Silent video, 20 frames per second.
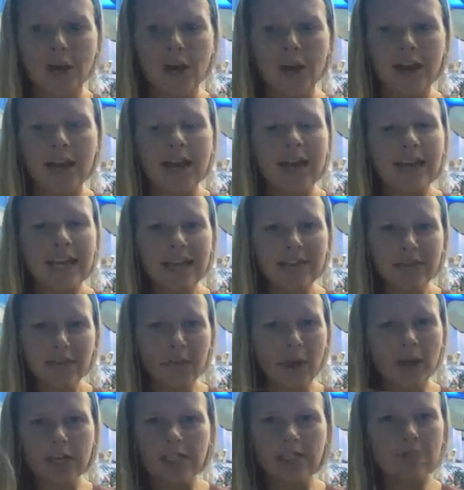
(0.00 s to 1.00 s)
are. Even
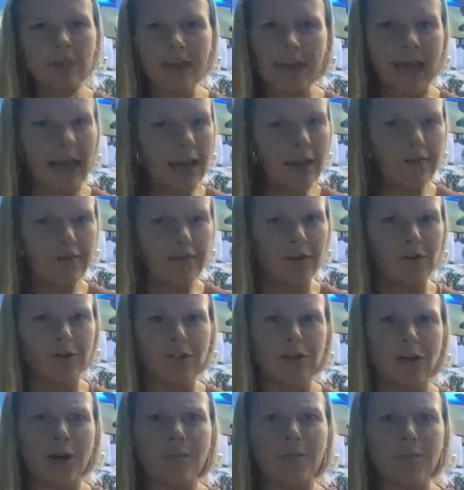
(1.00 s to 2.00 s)
parts of my
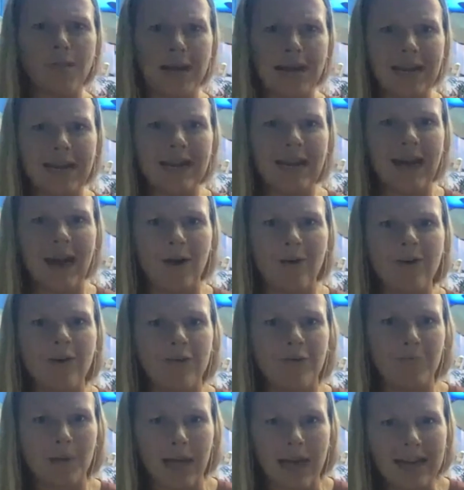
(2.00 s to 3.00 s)
headphones are made out
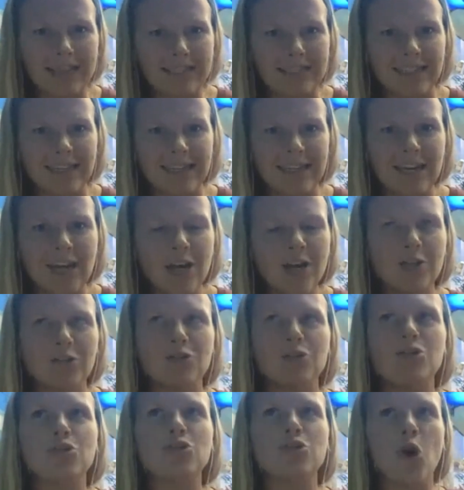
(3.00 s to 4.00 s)
of plastic.
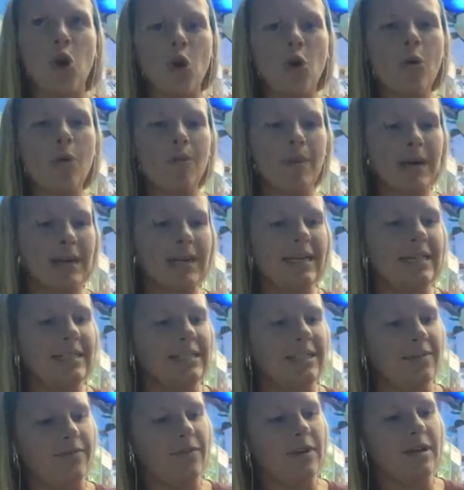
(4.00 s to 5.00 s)
There's so many
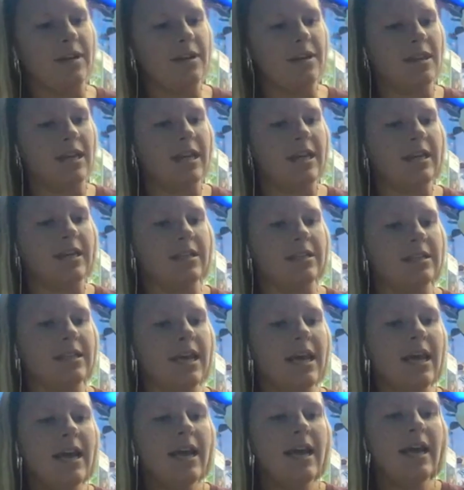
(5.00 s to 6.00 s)
different things.
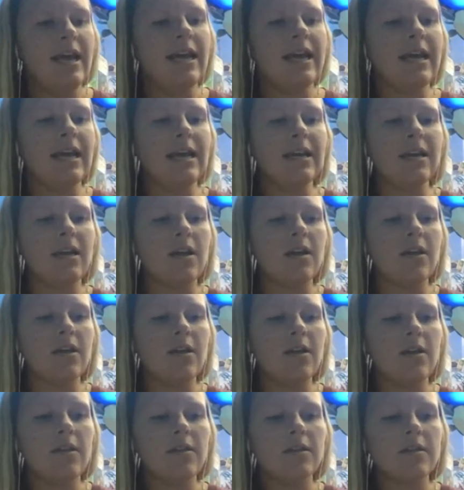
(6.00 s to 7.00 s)
And
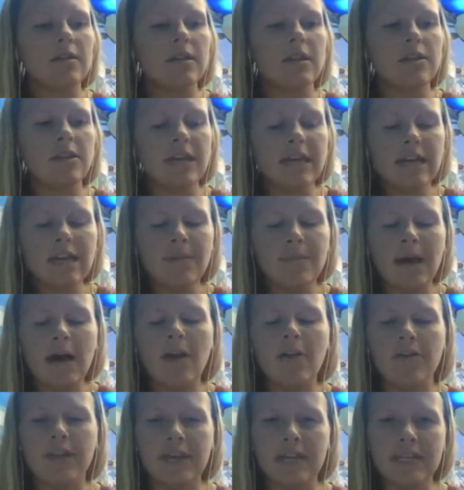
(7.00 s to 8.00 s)
the thing
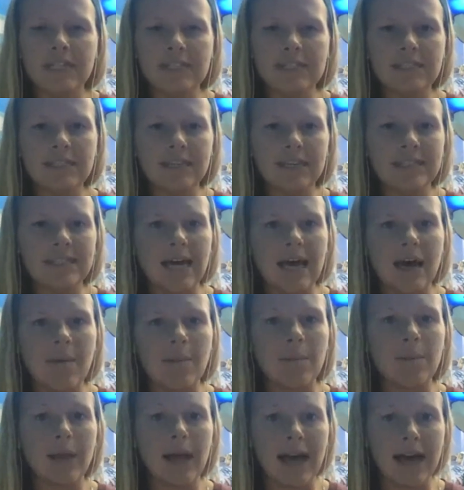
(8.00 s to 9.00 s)
about this is that
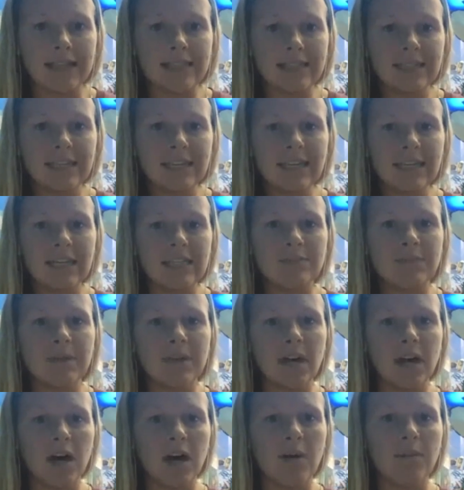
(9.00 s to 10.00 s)
plastic has
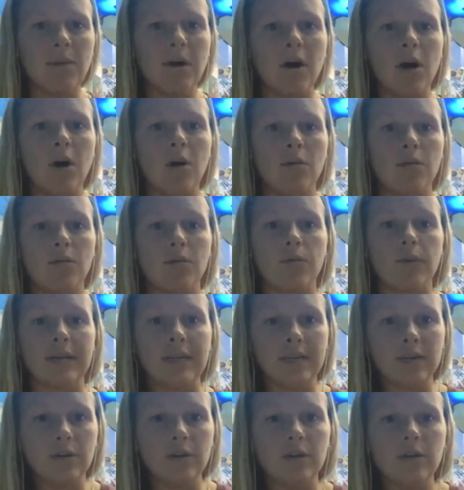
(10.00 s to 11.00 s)
become a
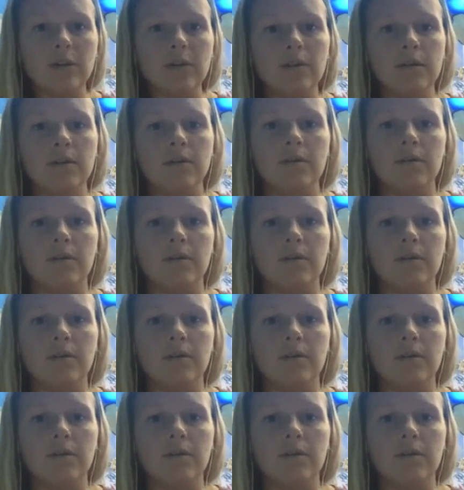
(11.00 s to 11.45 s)
real,